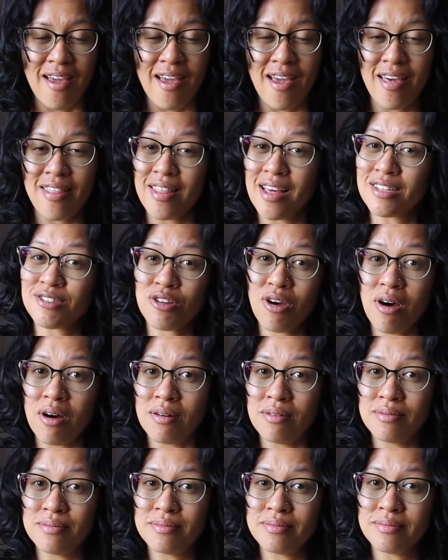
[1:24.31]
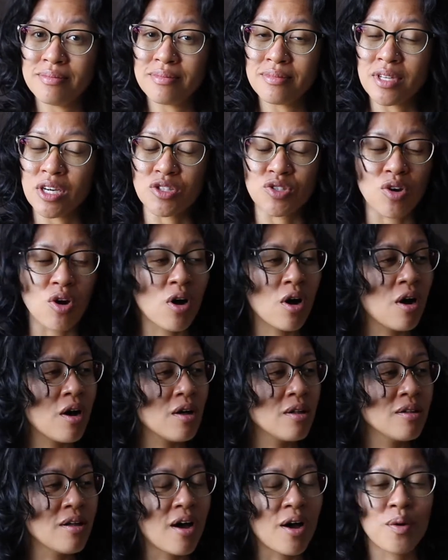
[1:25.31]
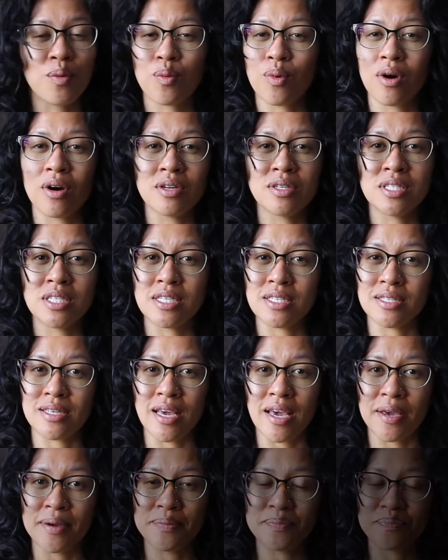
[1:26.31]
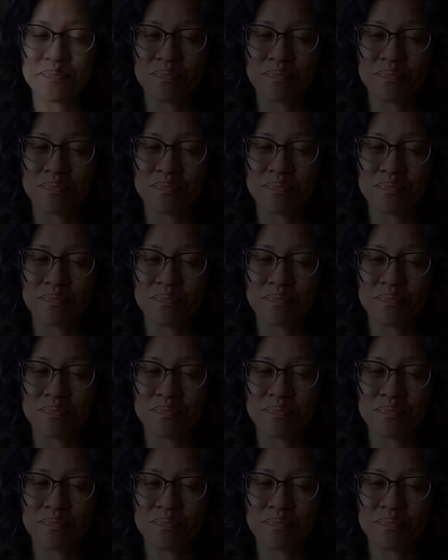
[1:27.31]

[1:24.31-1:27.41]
And that's all. That's all I want to say.